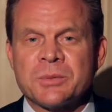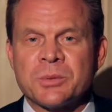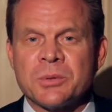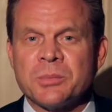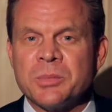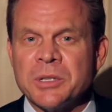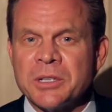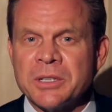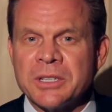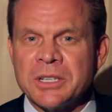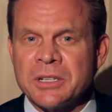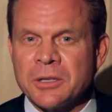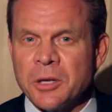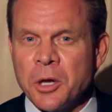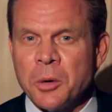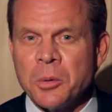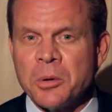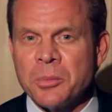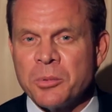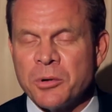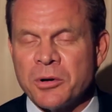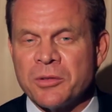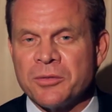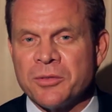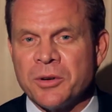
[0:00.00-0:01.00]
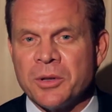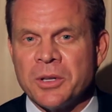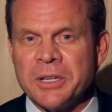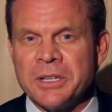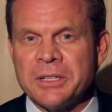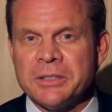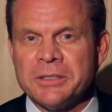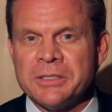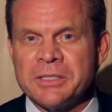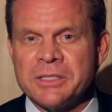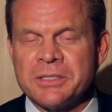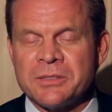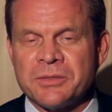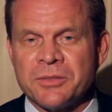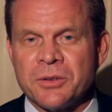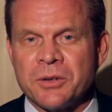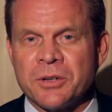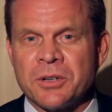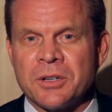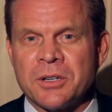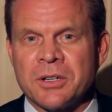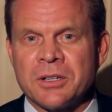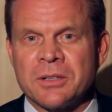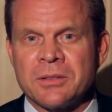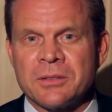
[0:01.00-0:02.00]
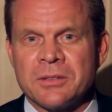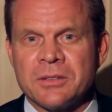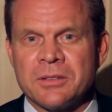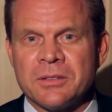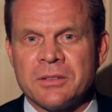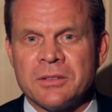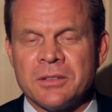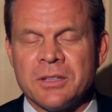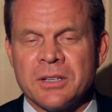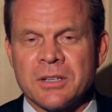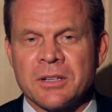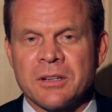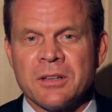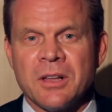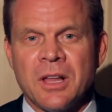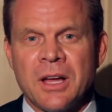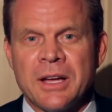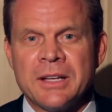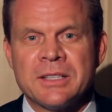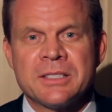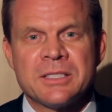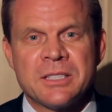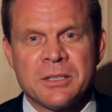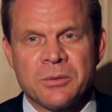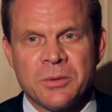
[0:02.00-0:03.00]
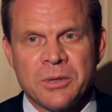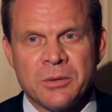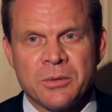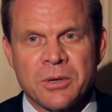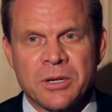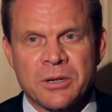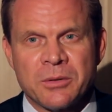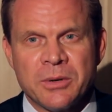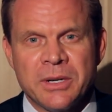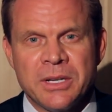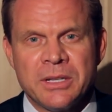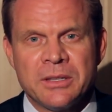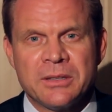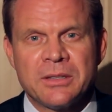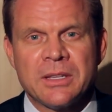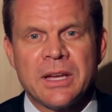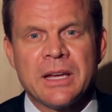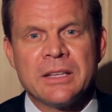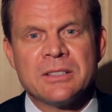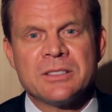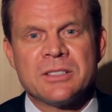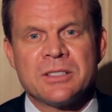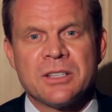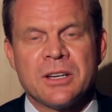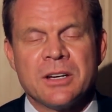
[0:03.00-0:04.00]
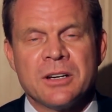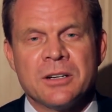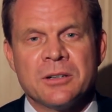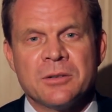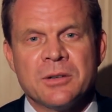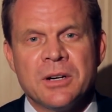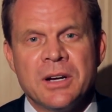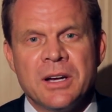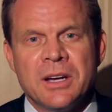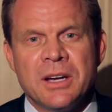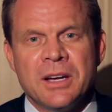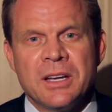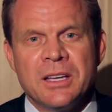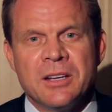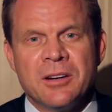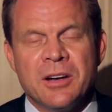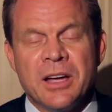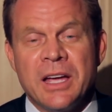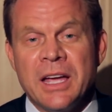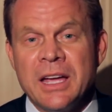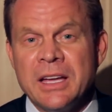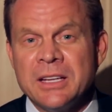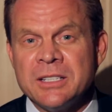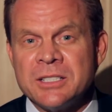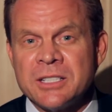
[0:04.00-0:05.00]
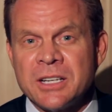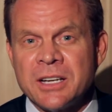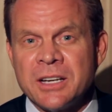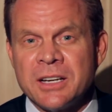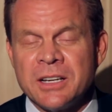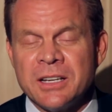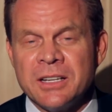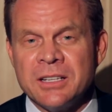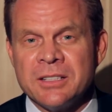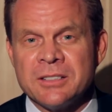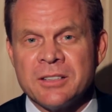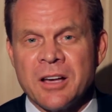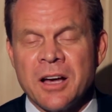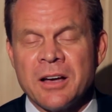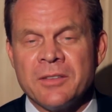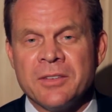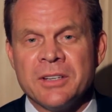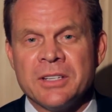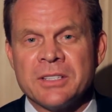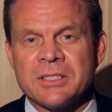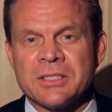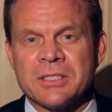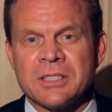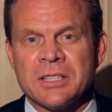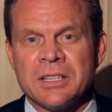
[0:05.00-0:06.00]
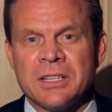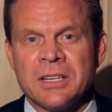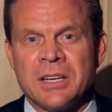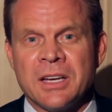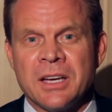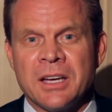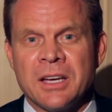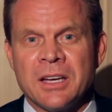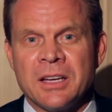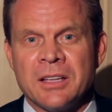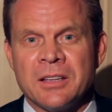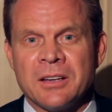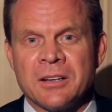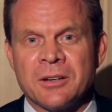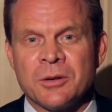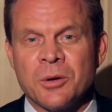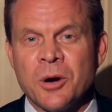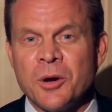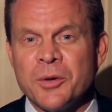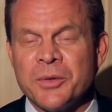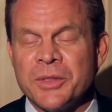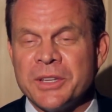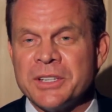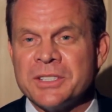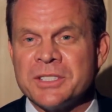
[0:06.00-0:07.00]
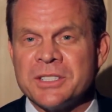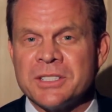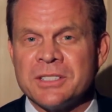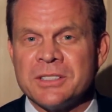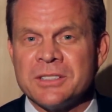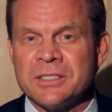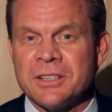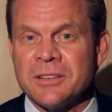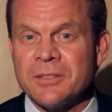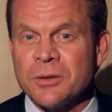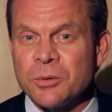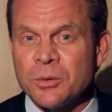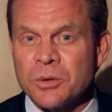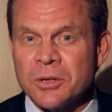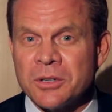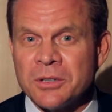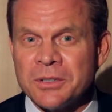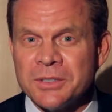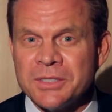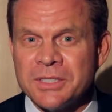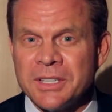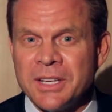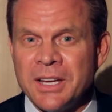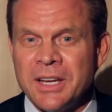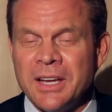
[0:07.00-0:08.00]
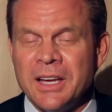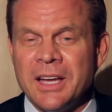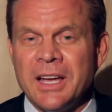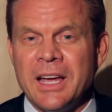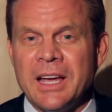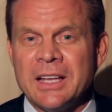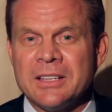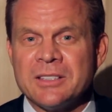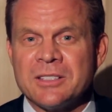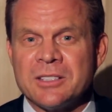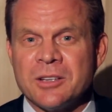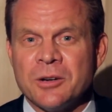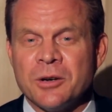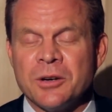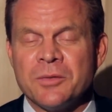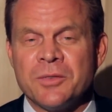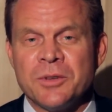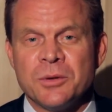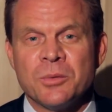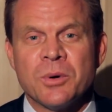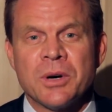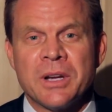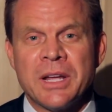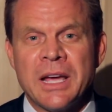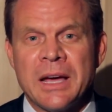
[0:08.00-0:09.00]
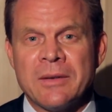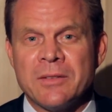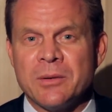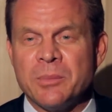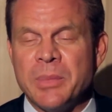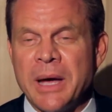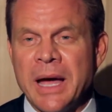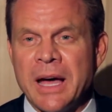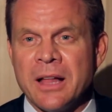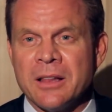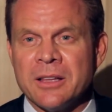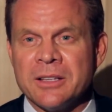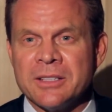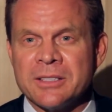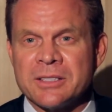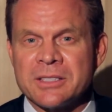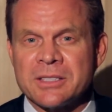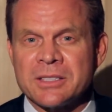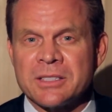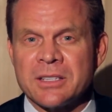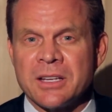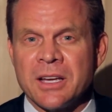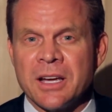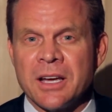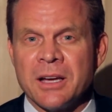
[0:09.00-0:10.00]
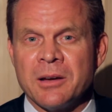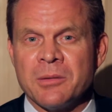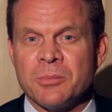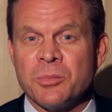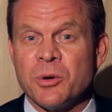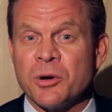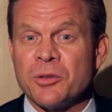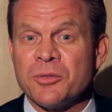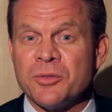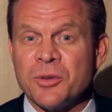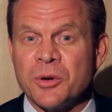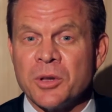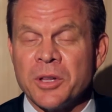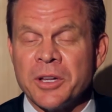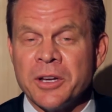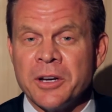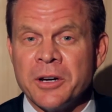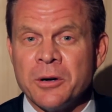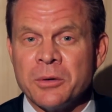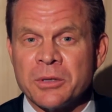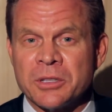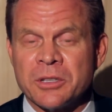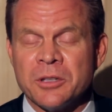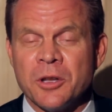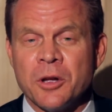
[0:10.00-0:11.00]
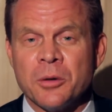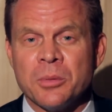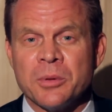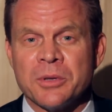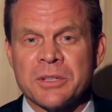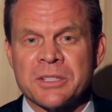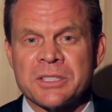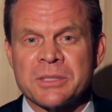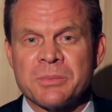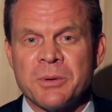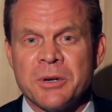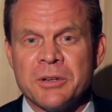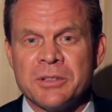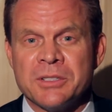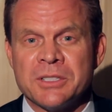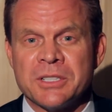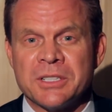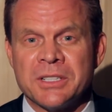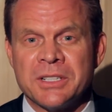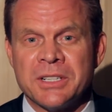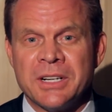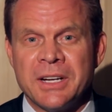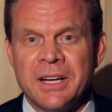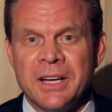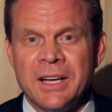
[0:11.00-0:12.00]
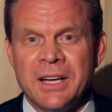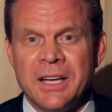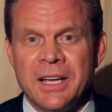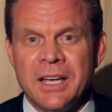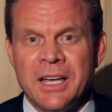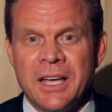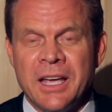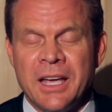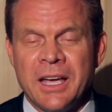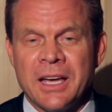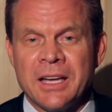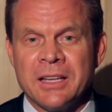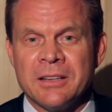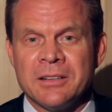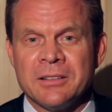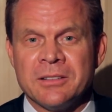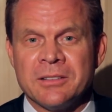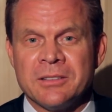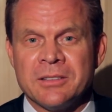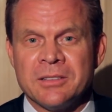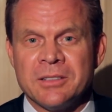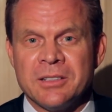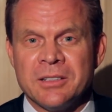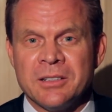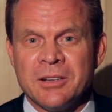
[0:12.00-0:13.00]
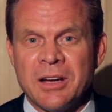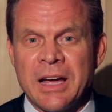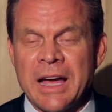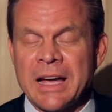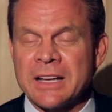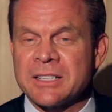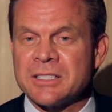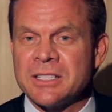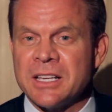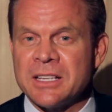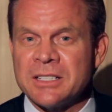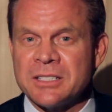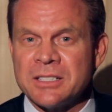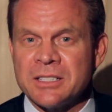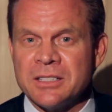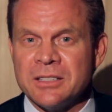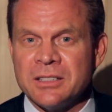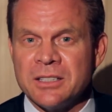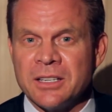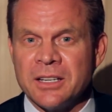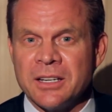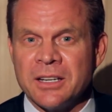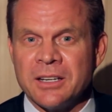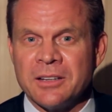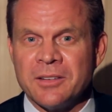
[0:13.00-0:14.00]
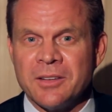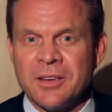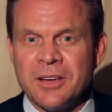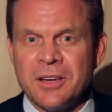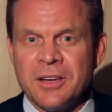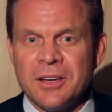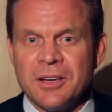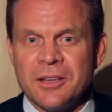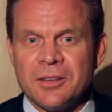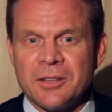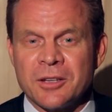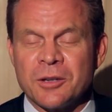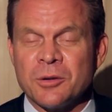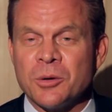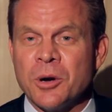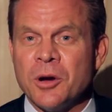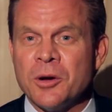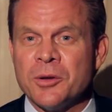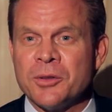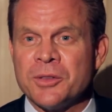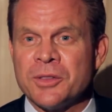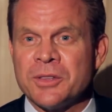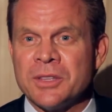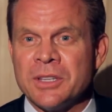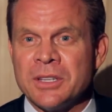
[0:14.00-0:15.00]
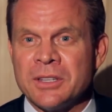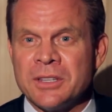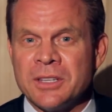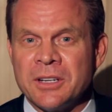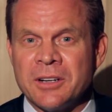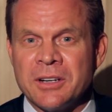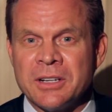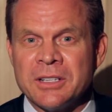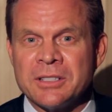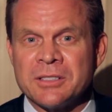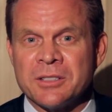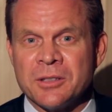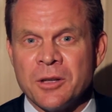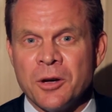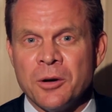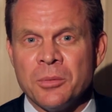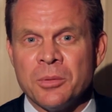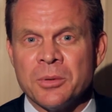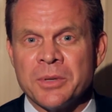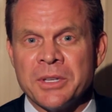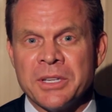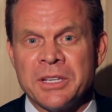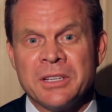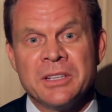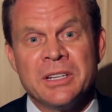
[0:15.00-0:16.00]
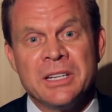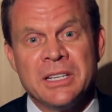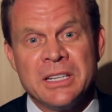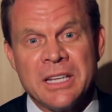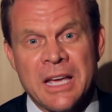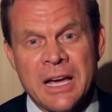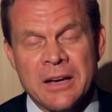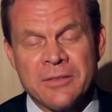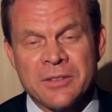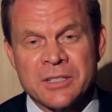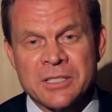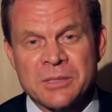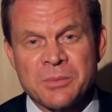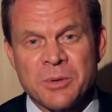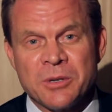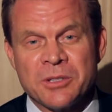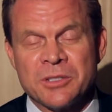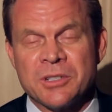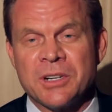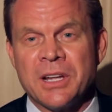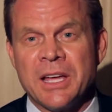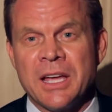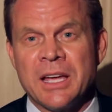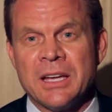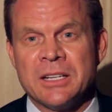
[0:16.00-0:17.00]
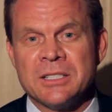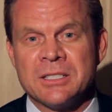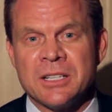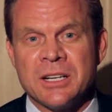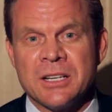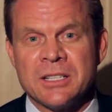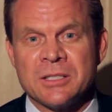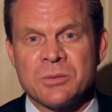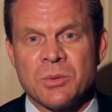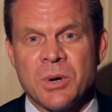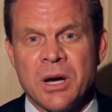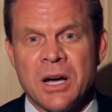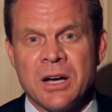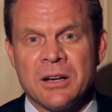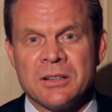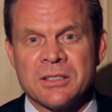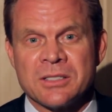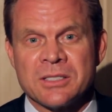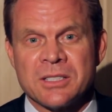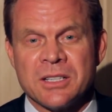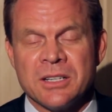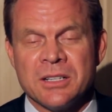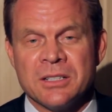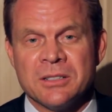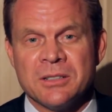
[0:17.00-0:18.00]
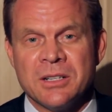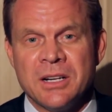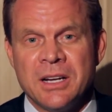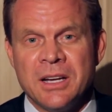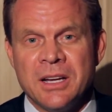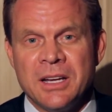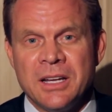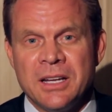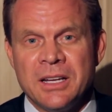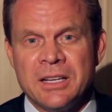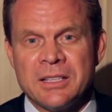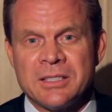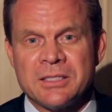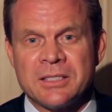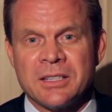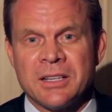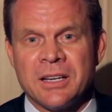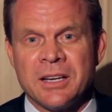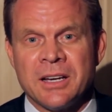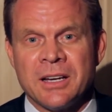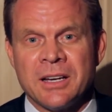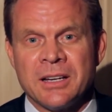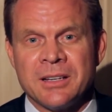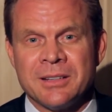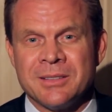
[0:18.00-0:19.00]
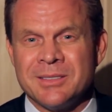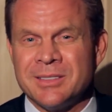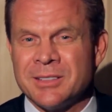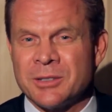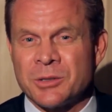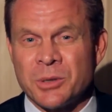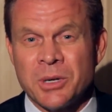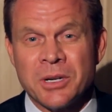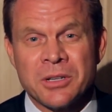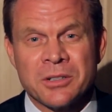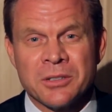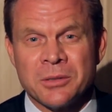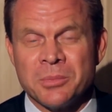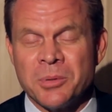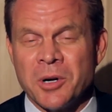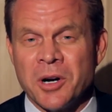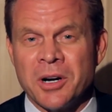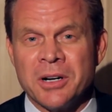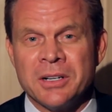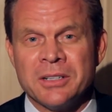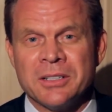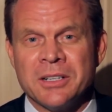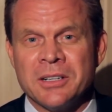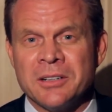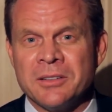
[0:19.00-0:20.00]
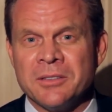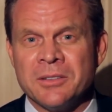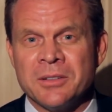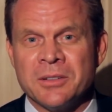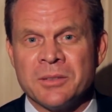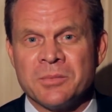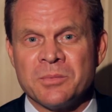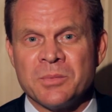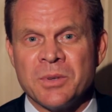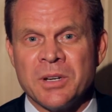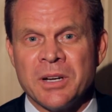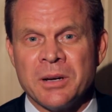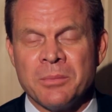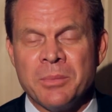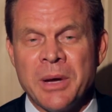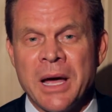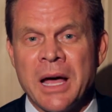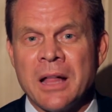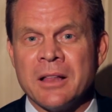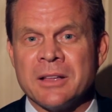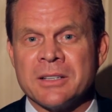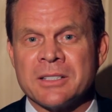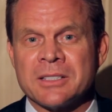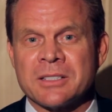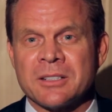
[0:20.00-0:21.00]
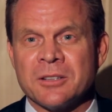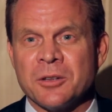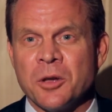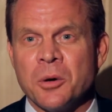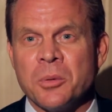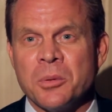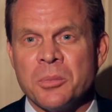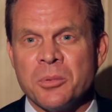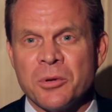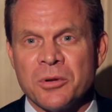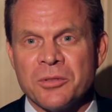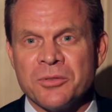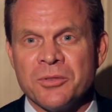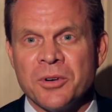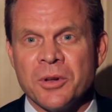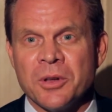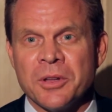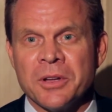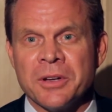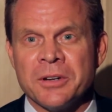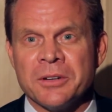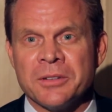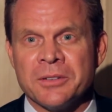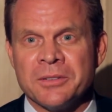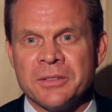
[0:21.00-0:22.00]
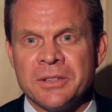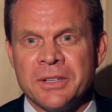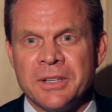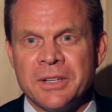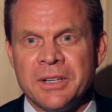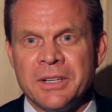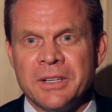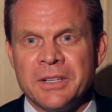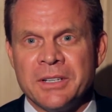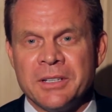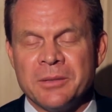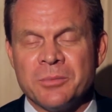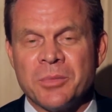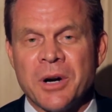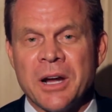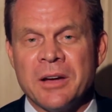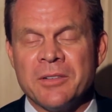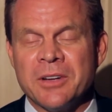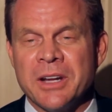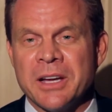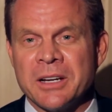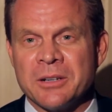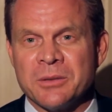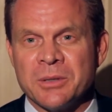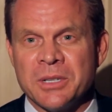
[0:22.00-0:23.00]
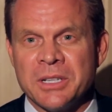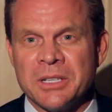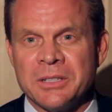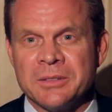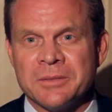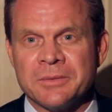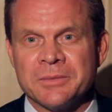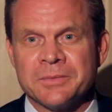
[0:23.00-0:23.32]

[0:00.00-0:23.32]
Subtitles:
we're building global portfolios for the clients that we work with, and so Asia is obviously a growth engine of the world. And so if you want to have a balanced portfolio with global exposure and accessing the growth that there is globally, you need to have exposure to Asia as well. So it's a critical part of a balanced global portfolio in private equity.